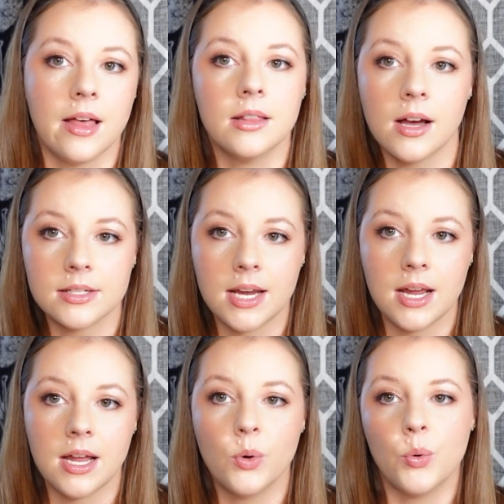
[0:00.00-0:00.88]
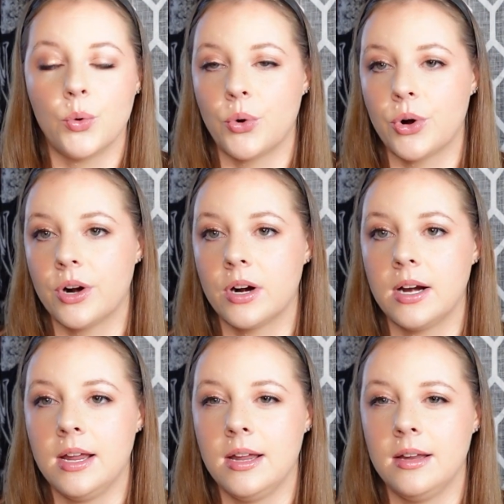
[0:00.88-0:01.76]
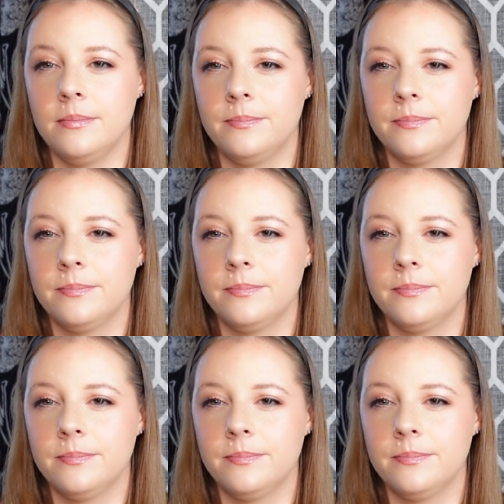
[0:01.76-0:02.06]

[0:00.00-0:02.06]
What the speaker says: latte or a